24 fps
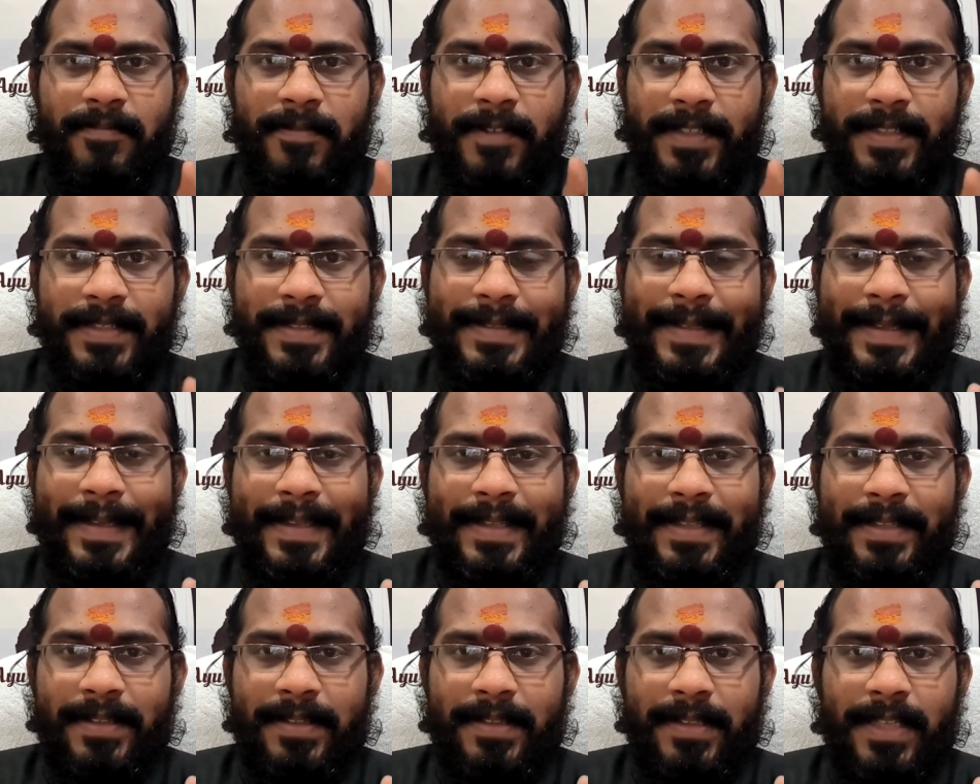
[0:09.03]
first
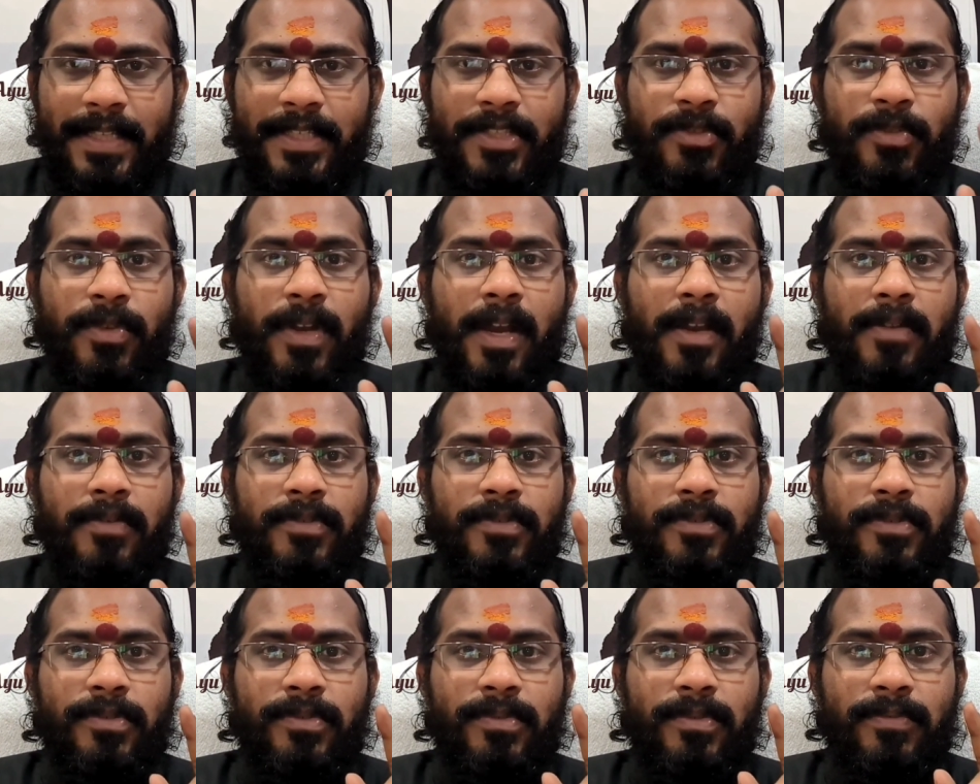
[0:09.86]
thing that you
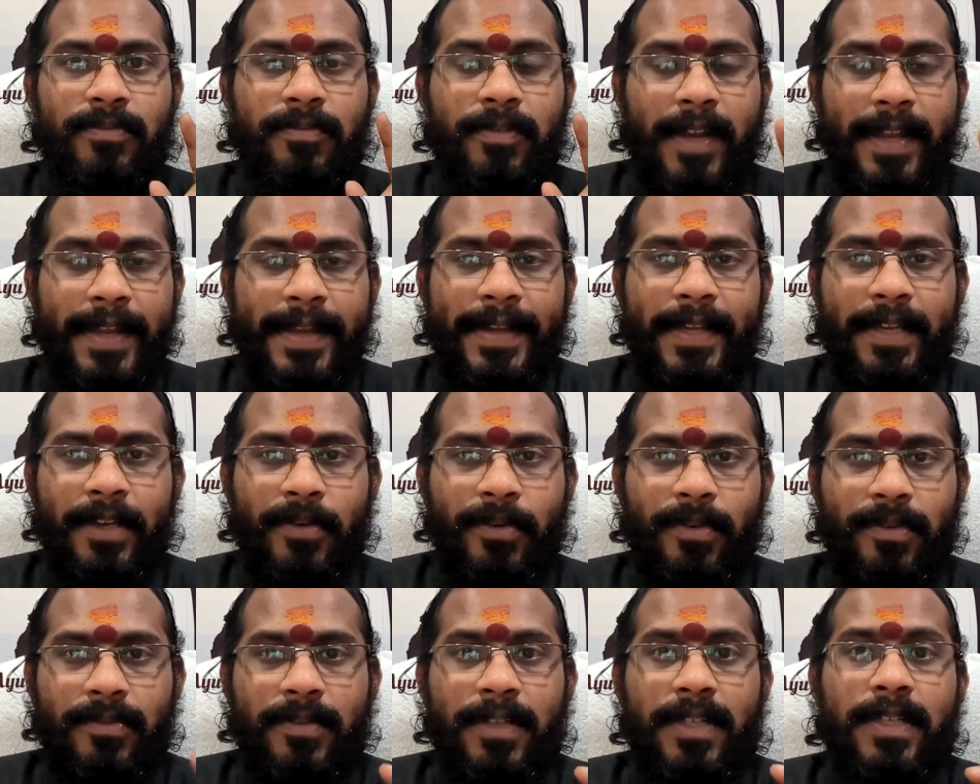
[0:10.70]
have to find
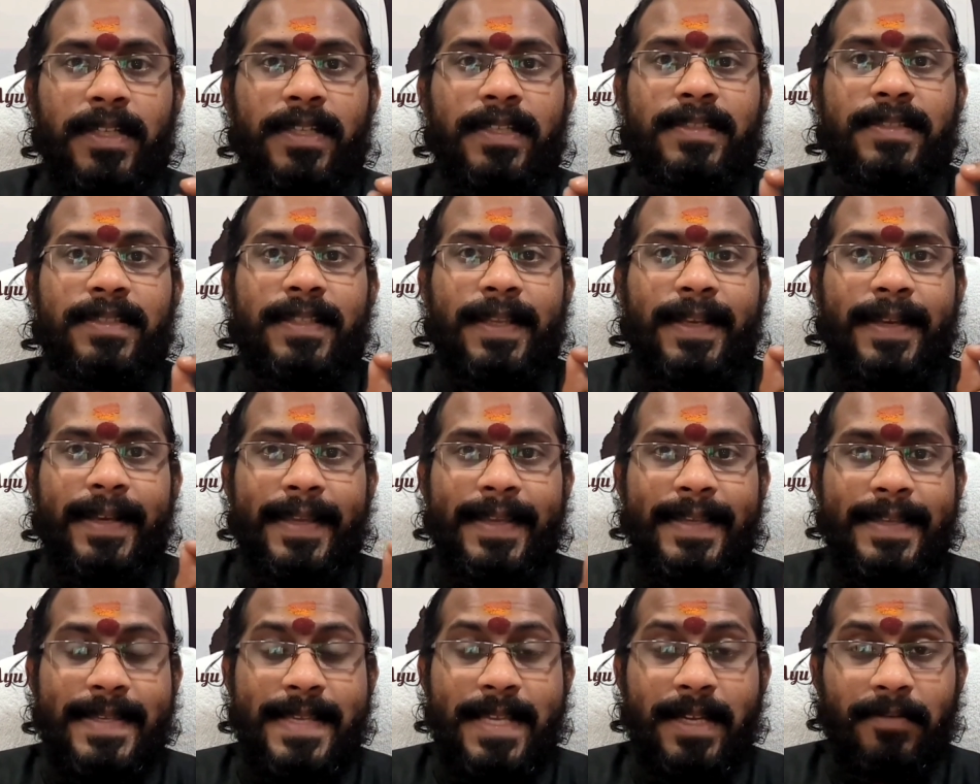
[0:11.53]
out what is the
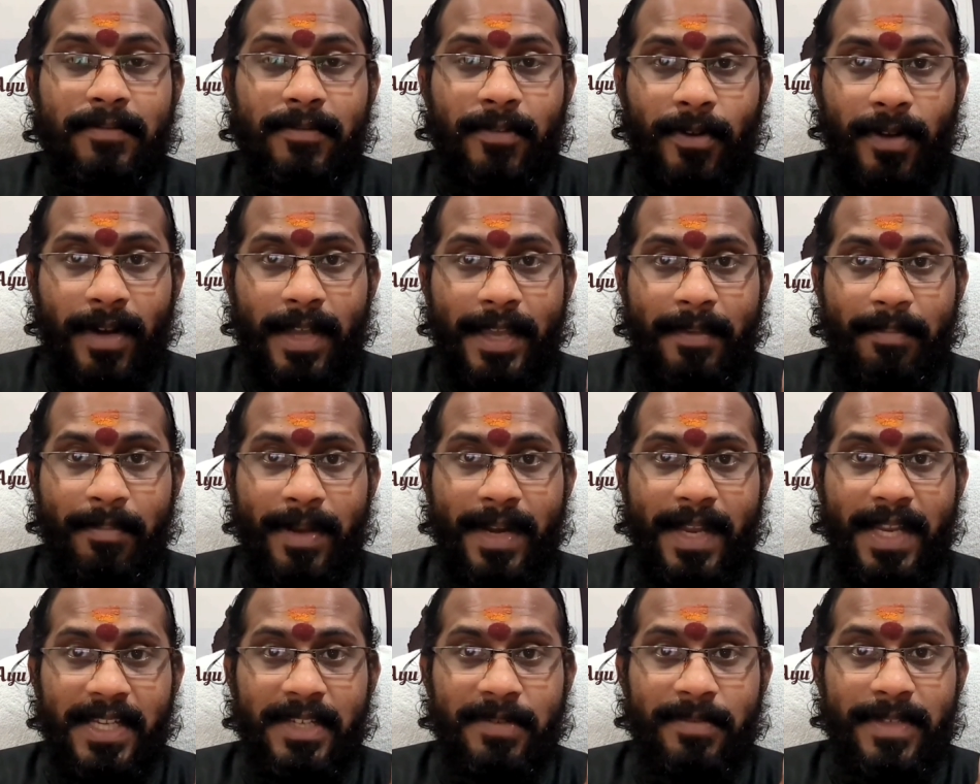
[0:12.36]
reason for
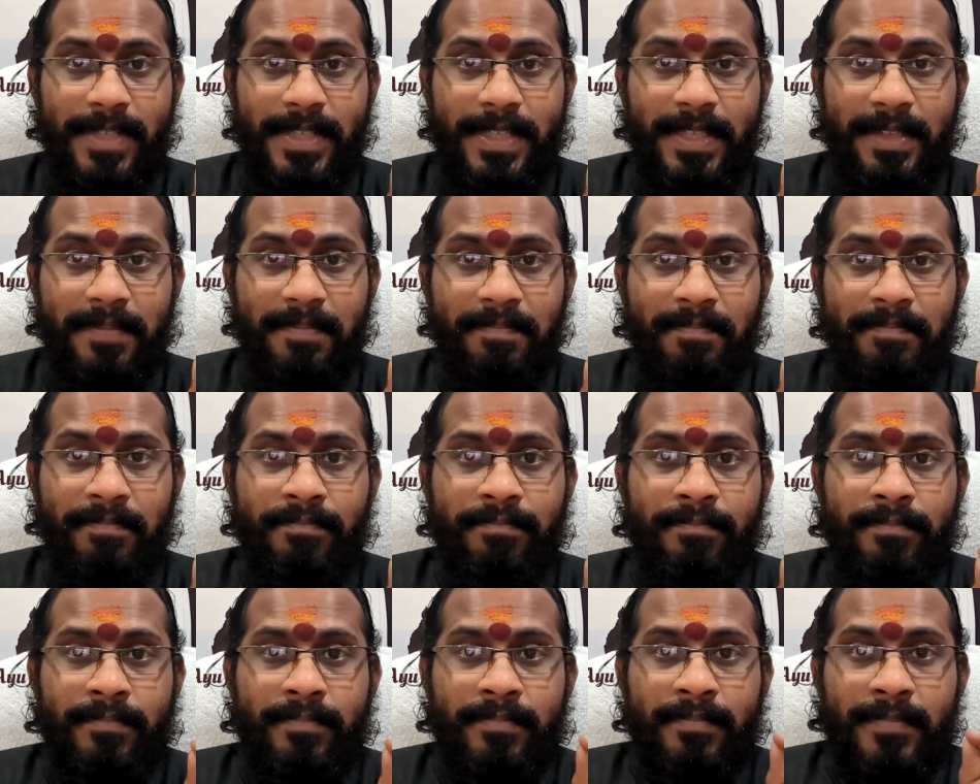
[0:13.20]
hyperactivity.
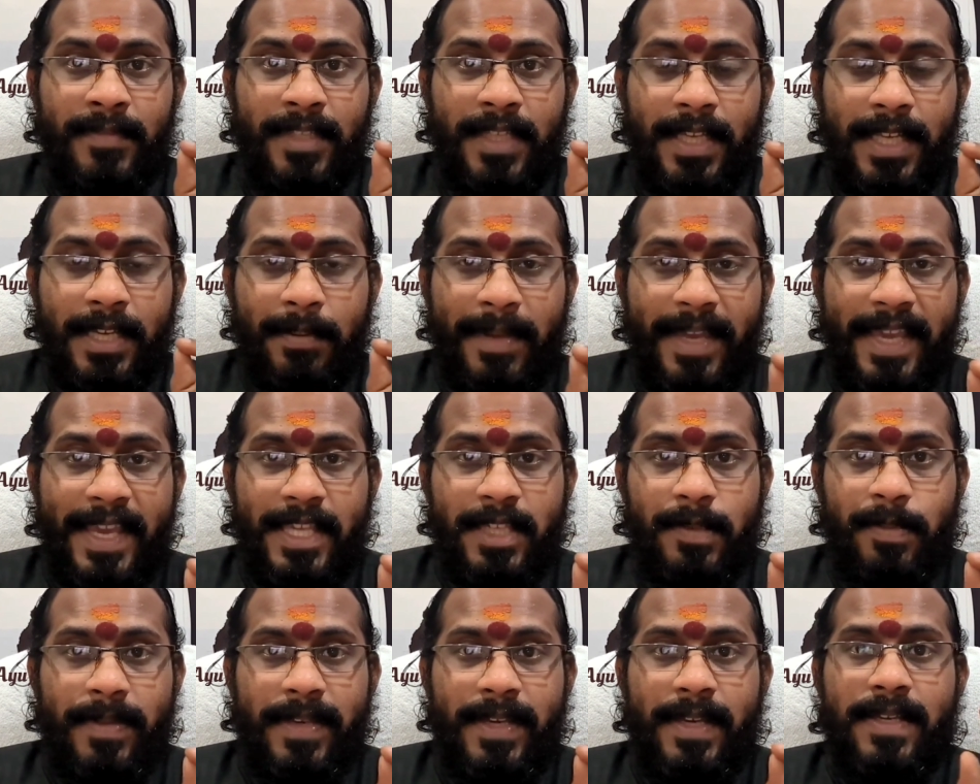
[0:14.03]
In my
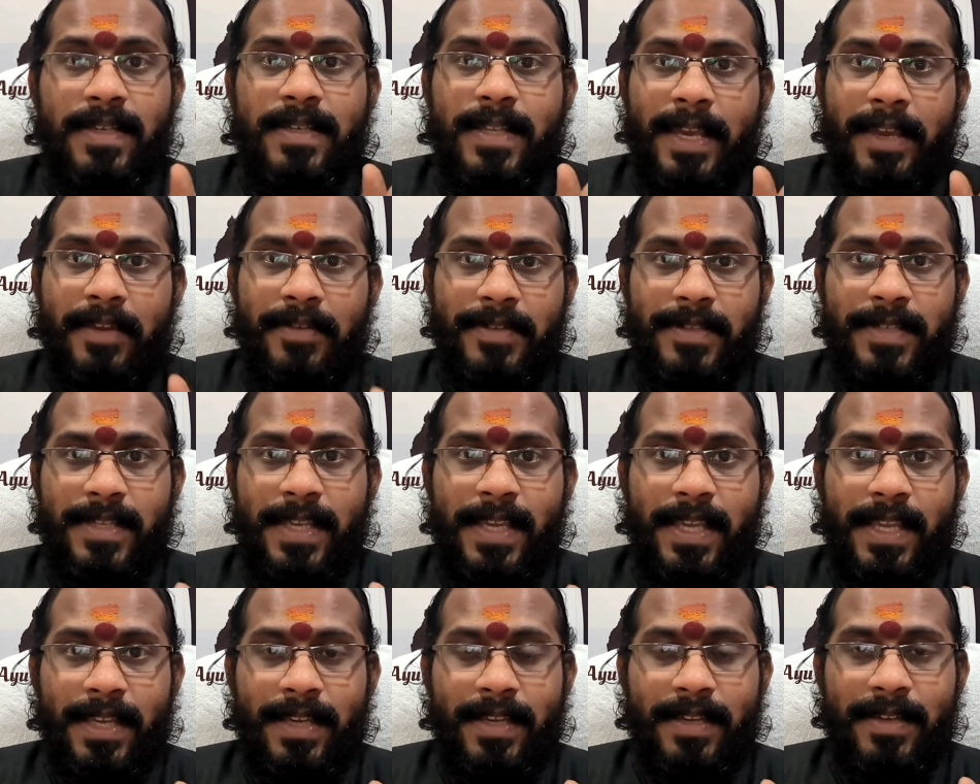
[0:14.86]
experience, I have
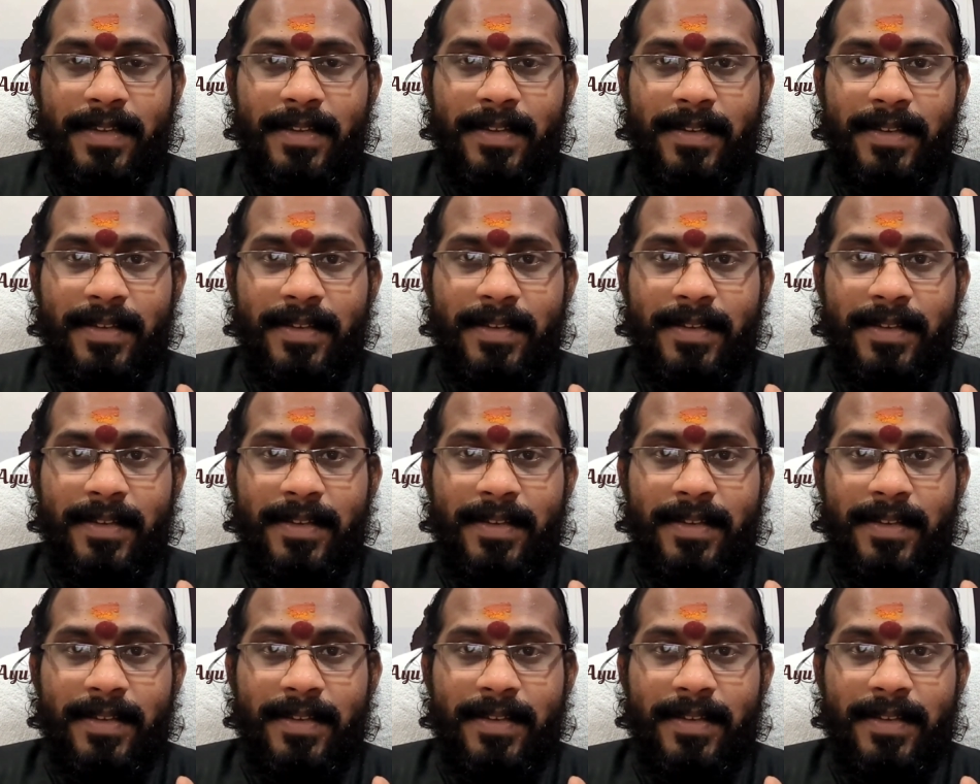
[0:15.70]
seen